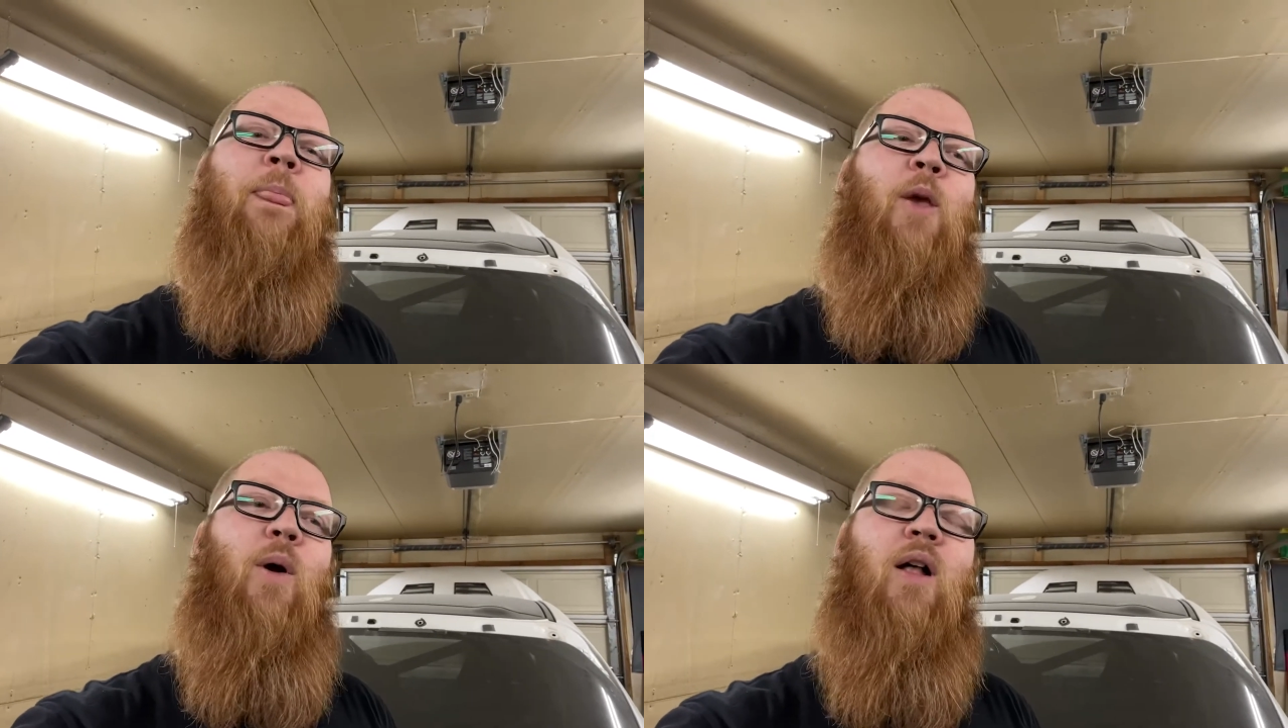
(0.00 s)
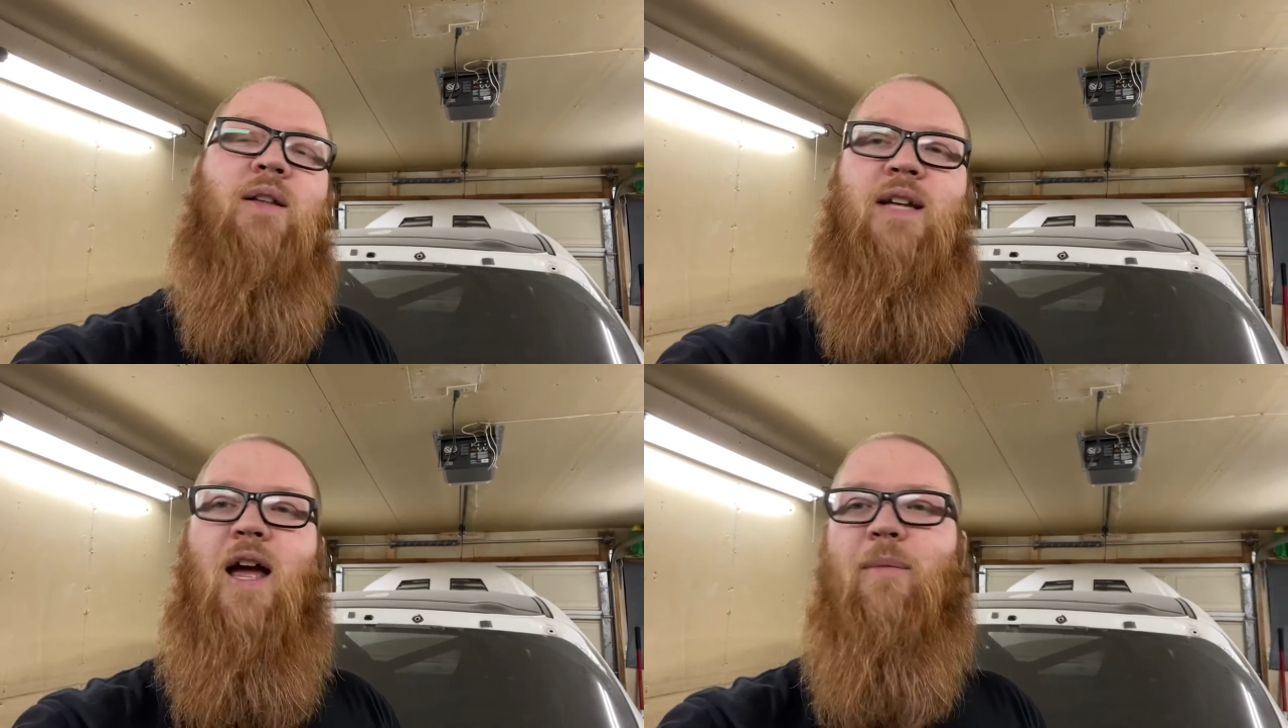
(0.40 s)
Well,
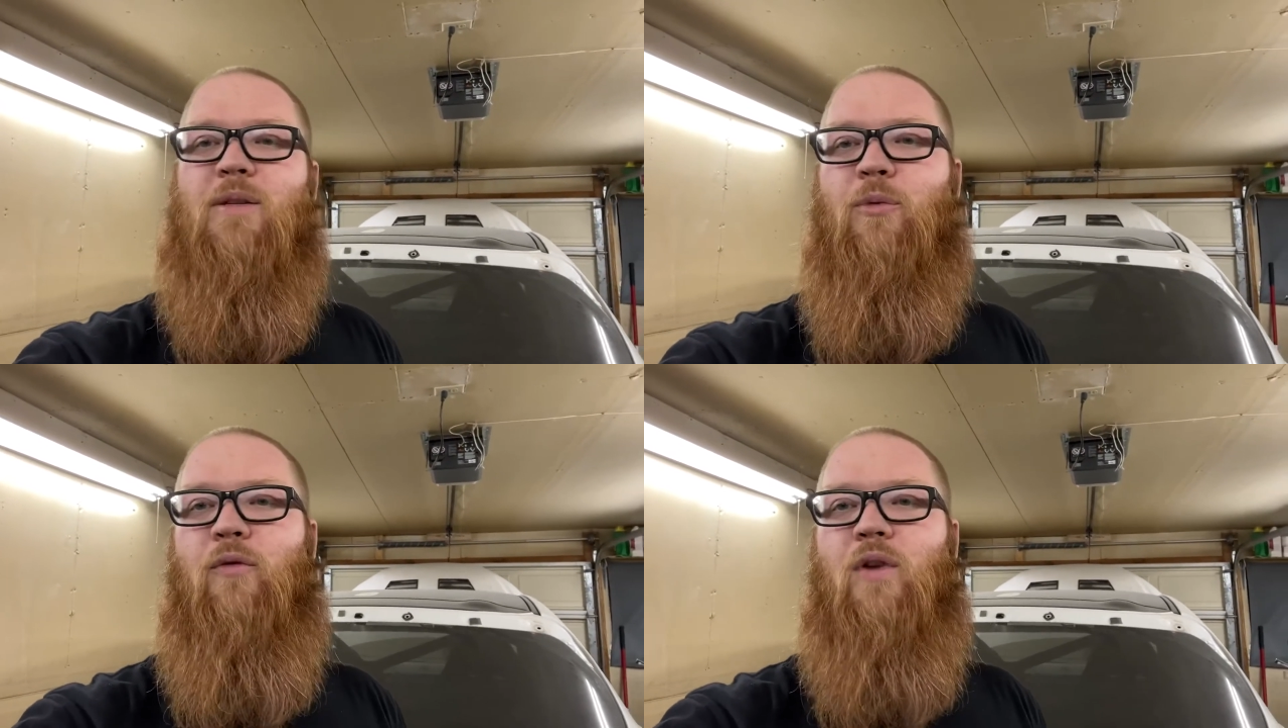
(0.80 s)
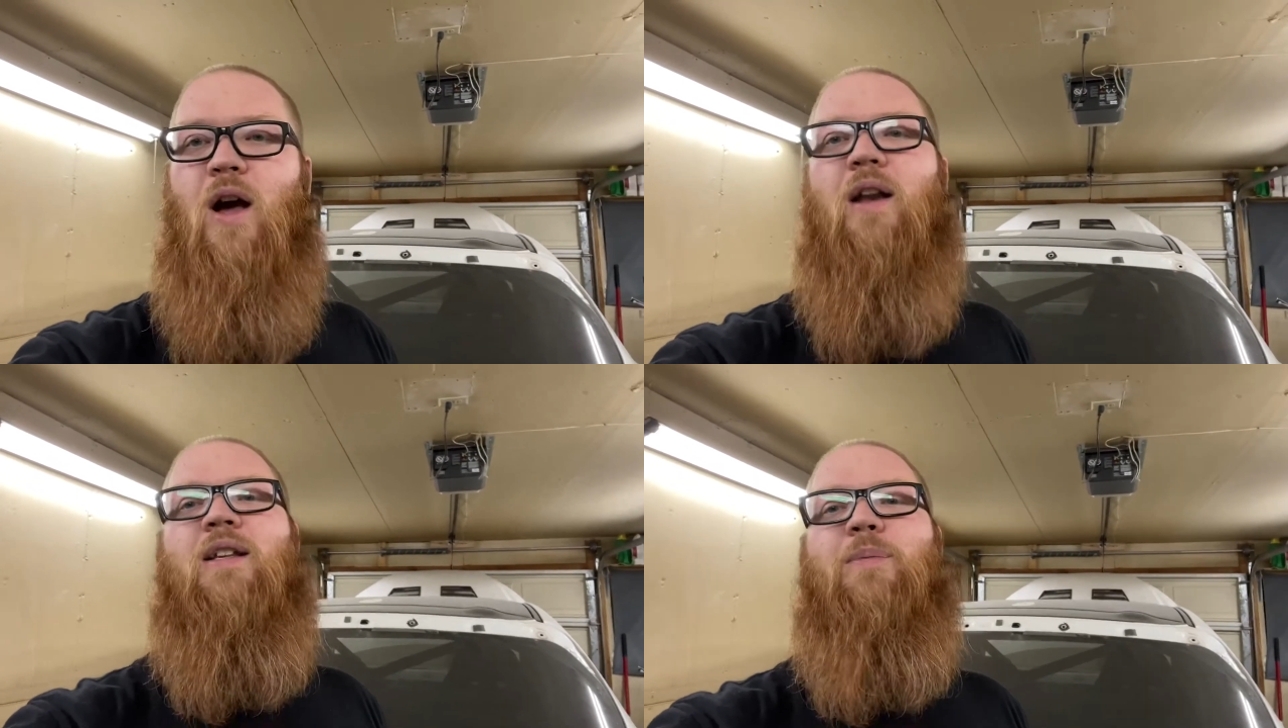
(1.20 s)
time has moved
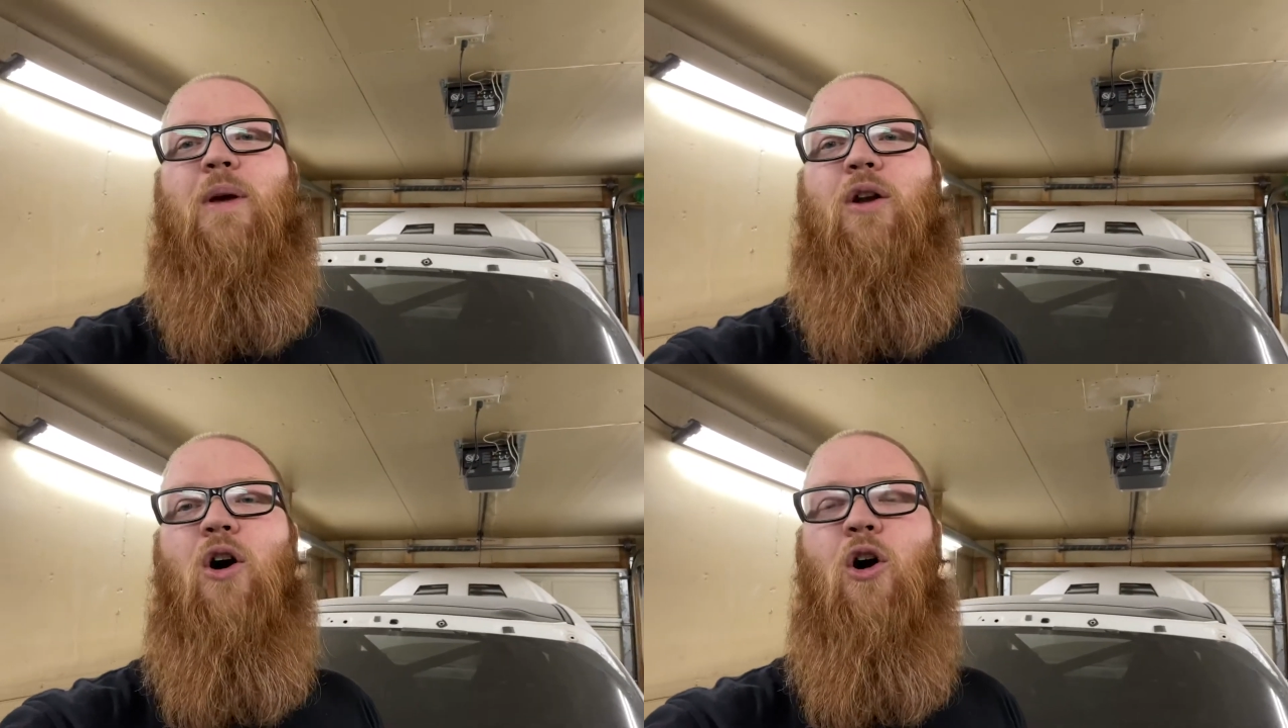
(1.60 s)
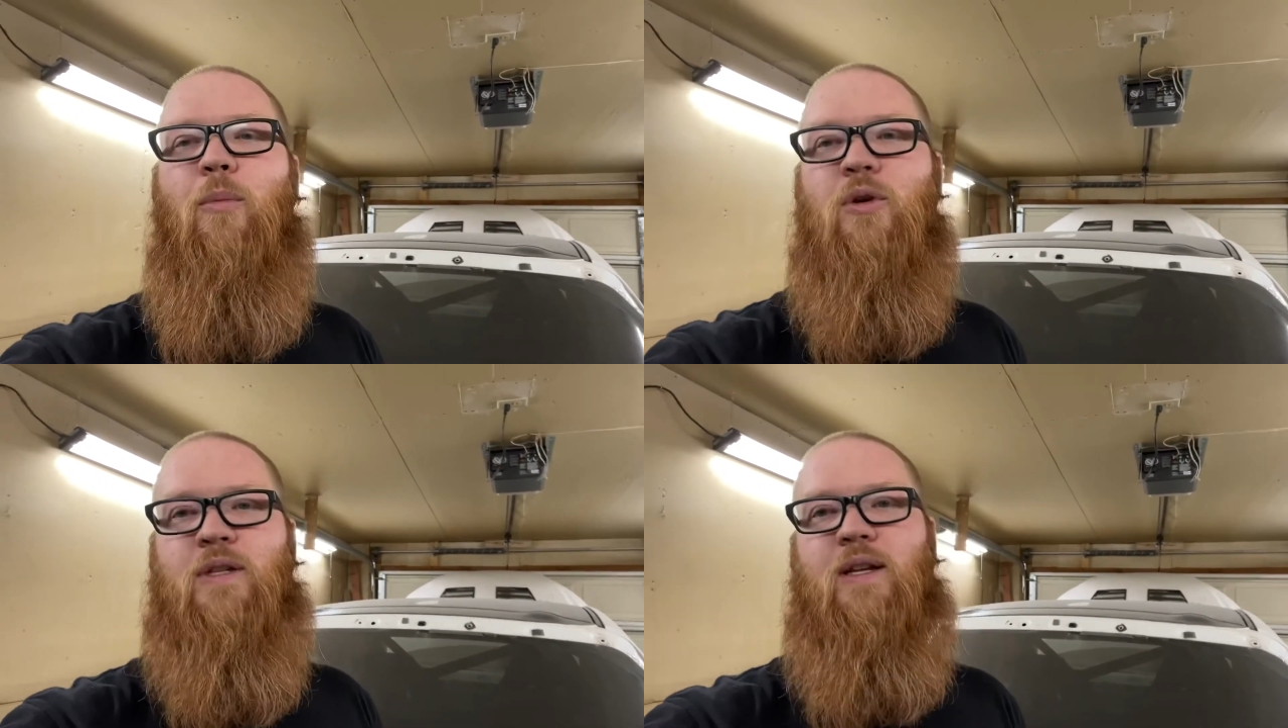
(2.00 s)
on. It's been
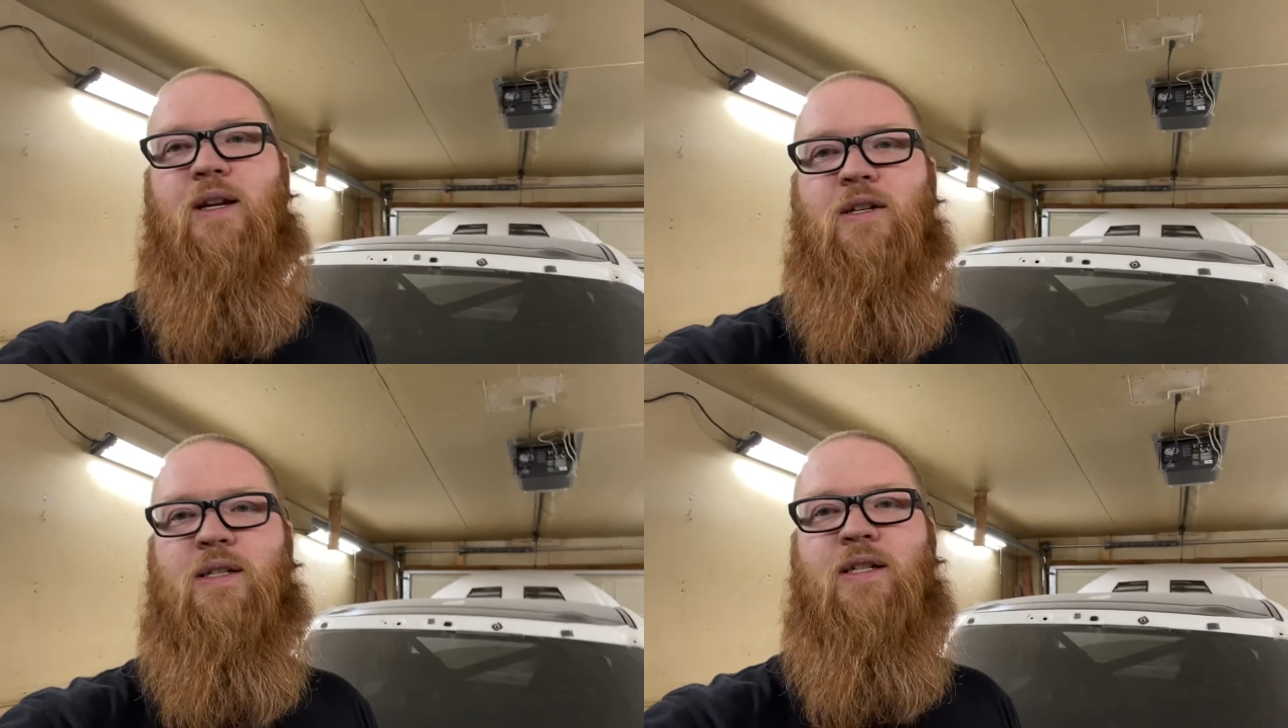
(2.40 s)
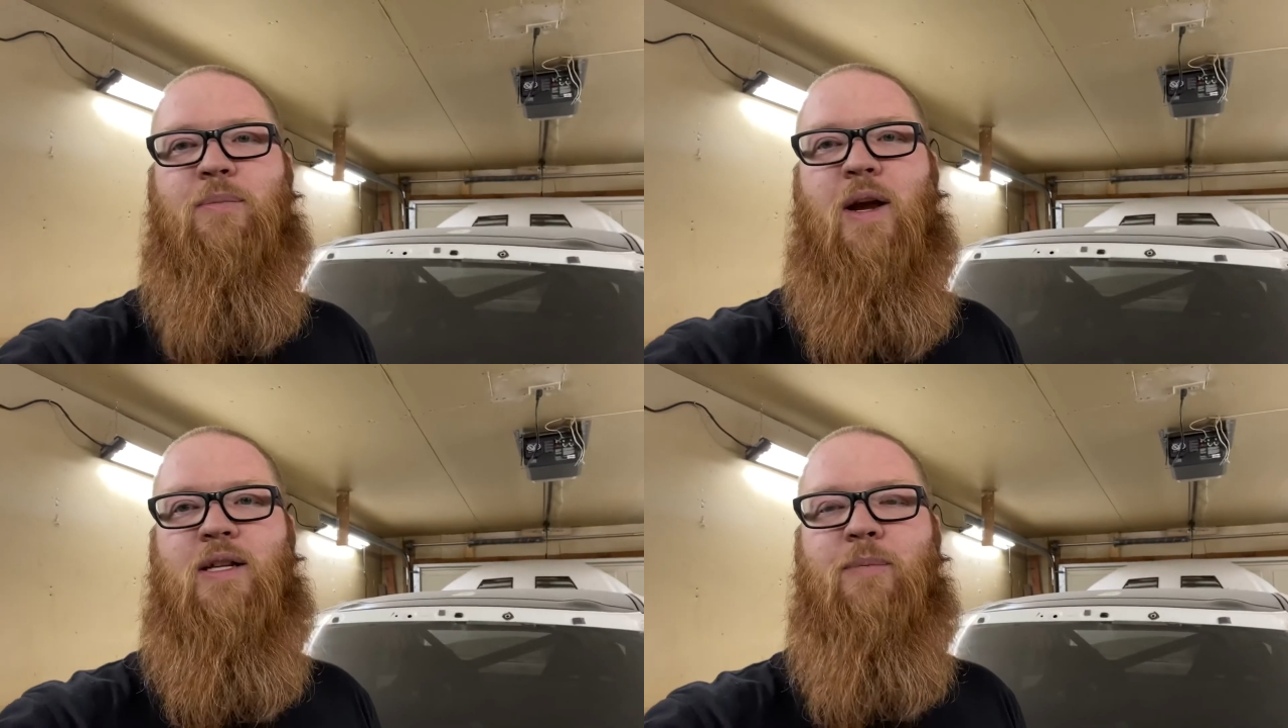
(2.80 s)
almost a year since
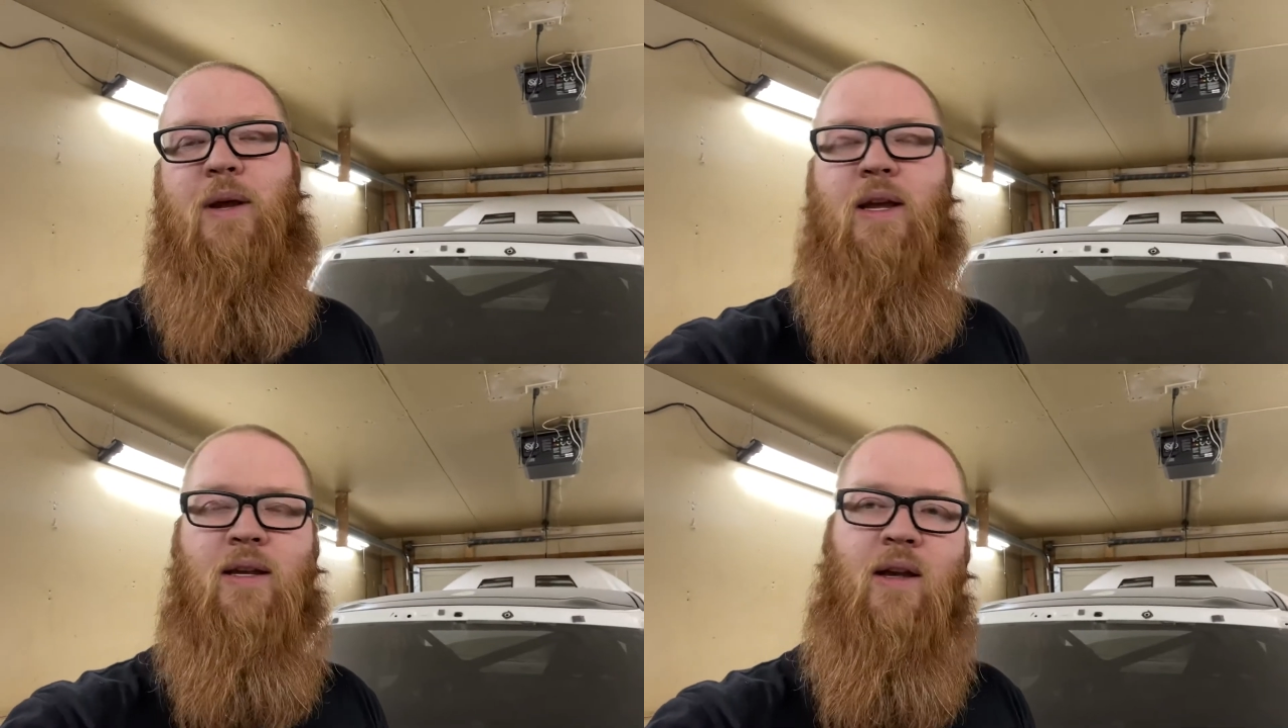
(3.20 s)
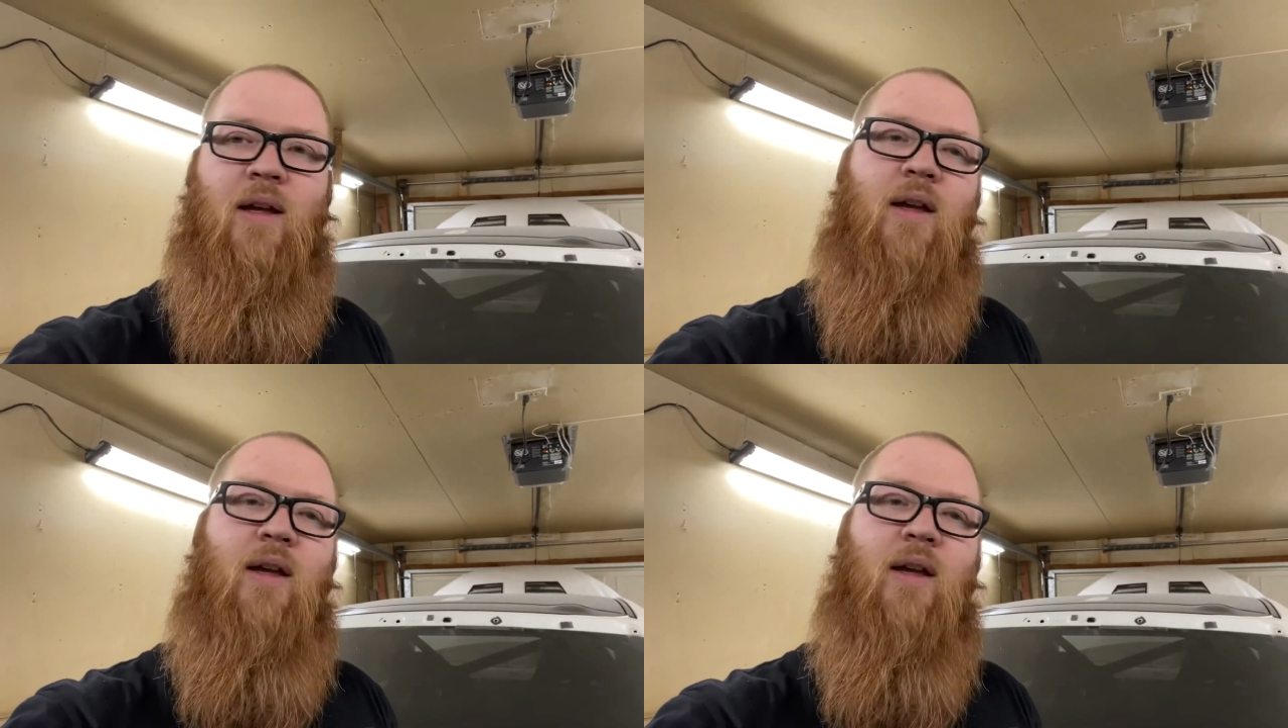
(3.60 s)
Pikes Peak,